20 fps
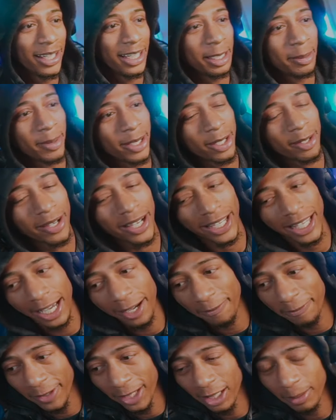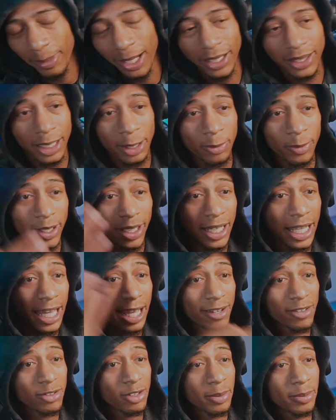Let me know how y'all felt about that. We
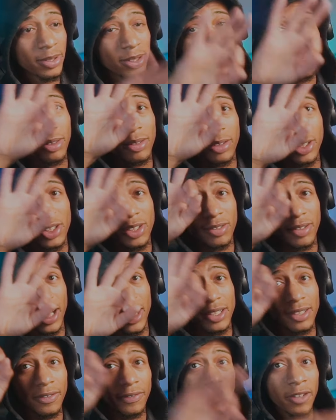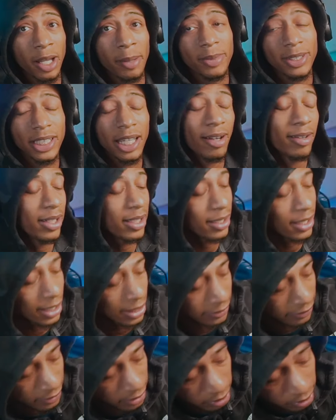live stream, so three subscribe to the family channel in the
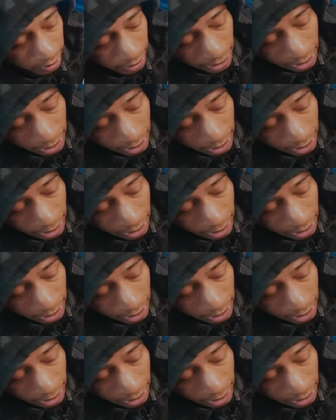next video.